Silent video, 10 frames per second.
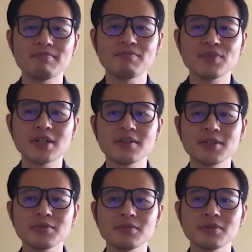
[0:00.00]

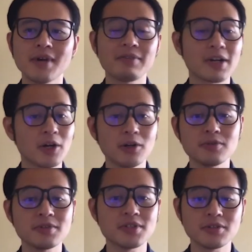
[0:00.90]
you have a
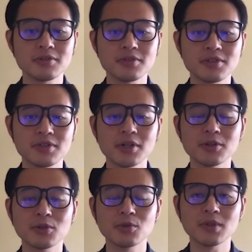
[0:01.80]
code to
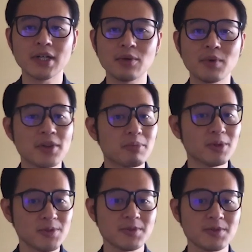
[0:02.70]
know where the
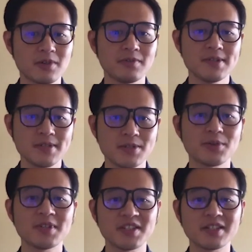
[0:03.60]
postal service is
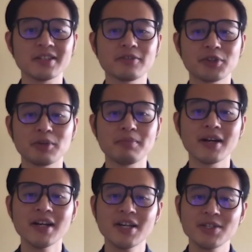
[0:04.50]
going to deliver your
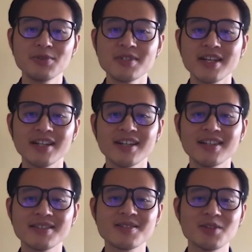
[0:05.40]
mail.
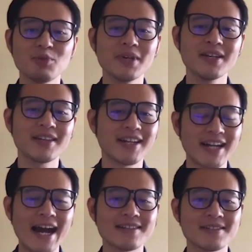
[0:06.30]
UCLA is so big that it
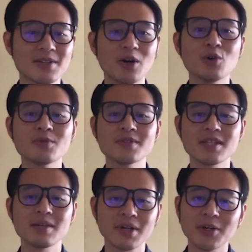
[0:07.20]
has its own
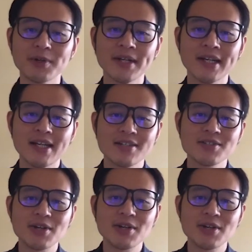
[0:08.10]
zip code.
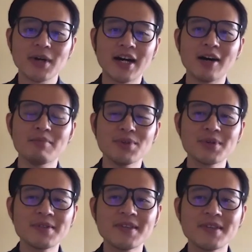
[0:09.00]
So you
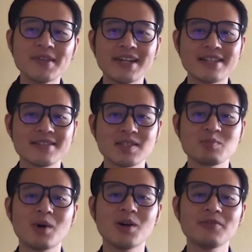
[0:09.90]
can think of it as a
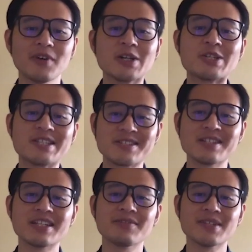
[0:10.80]
small functioning
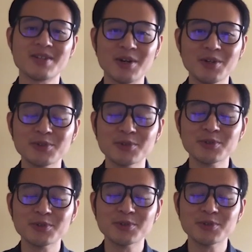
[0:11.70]
city of its own.
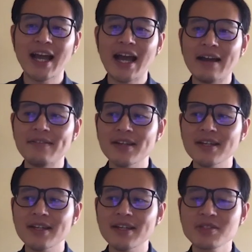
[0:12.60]
And
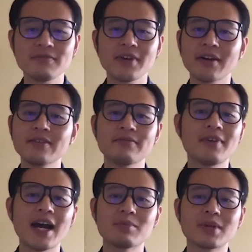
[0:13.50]
it's just a very
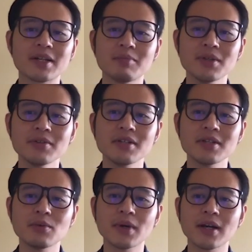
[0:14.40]
vibrant
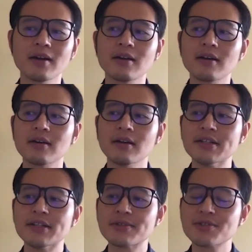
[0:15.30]
community where,
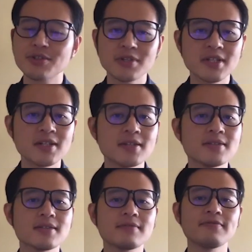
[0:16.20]

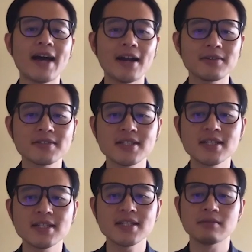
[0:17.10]
students and
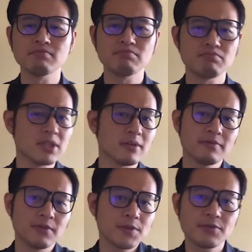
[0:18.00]
faculty and,
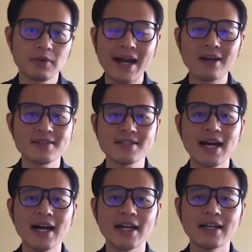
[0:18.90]
folks from
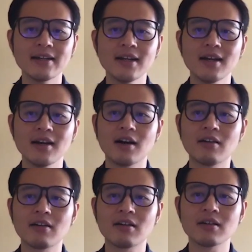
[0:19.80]
outside
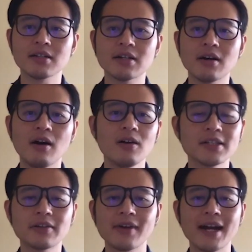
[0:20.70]
are, all
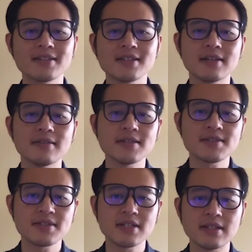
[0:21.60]
interacting in
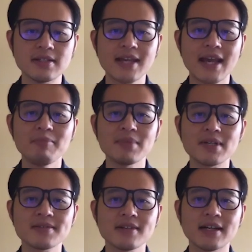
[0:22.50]
this campus.